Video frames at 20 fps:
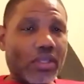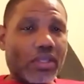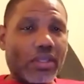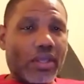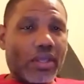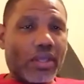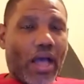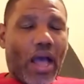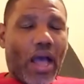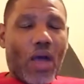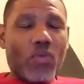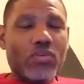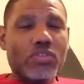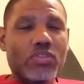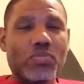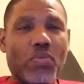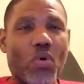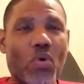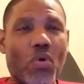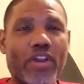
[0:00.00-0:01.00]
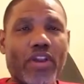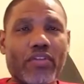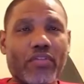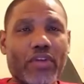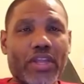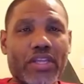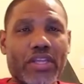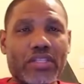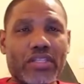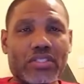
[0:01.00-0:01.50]
I was born and
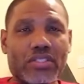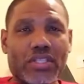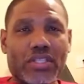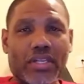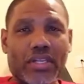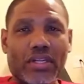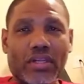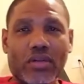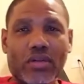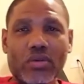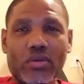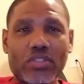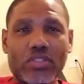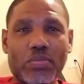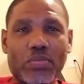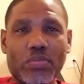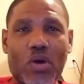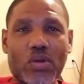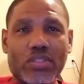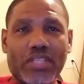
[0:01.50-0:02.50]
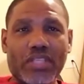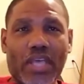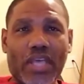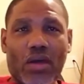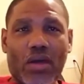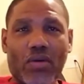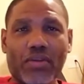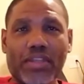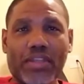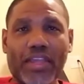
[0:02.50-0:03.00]
raised in a little small
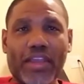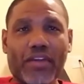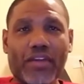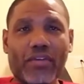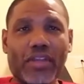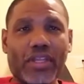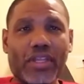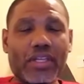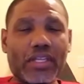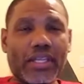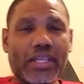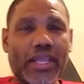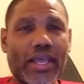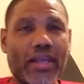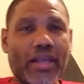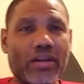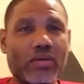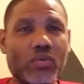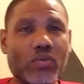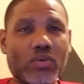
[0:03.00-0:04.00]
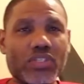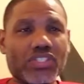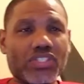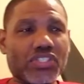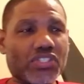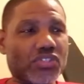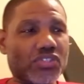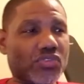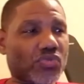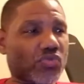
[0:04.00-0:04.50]
town, Gary, Indiana, which
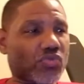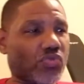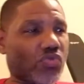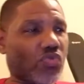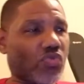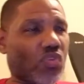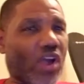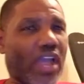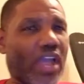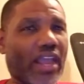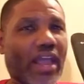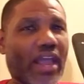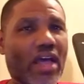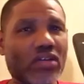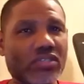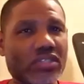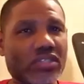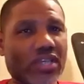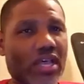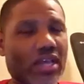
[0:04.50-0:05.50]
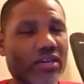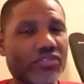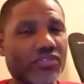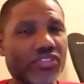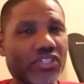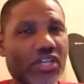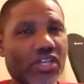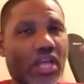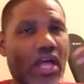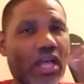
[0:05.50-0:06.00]
is right outside of
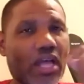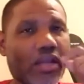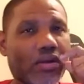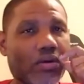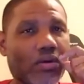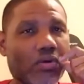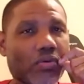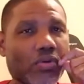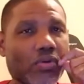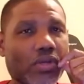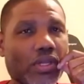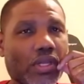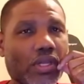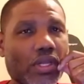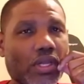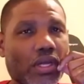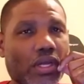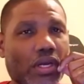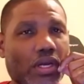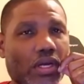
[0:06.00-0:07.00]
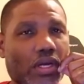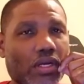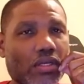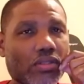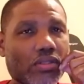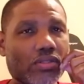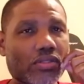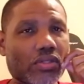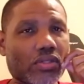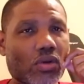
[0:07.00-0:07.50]
Chicago.
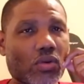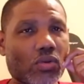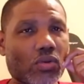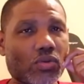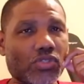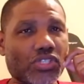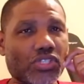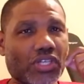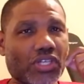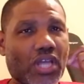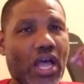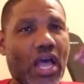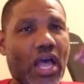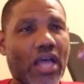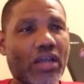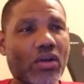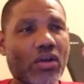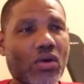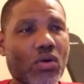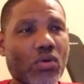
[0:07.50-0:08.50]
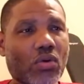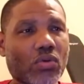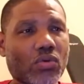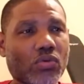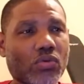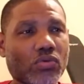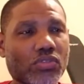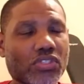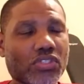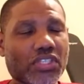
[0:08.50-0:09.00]
So Chicago
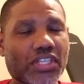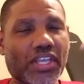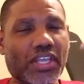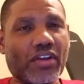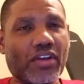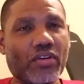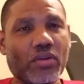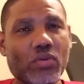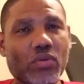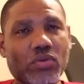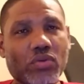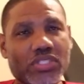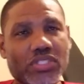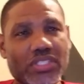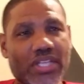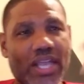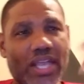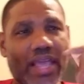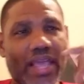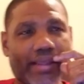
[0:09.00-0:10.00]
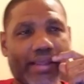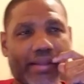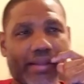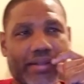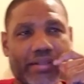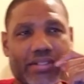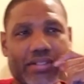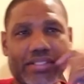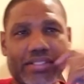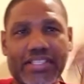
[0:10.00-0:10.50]
to Gary was like
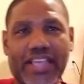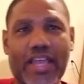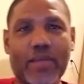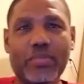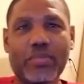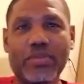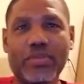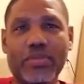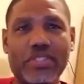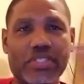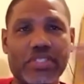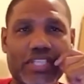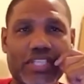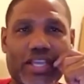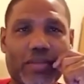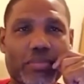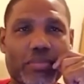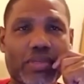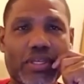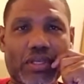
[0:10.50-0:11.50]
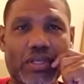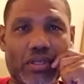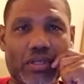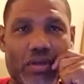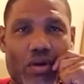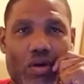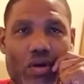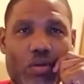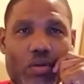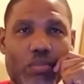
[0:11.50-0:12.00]
Tampa to St. Pete
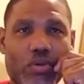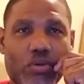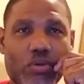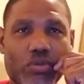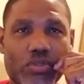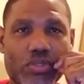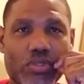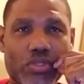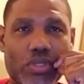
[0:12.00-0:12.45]
almost.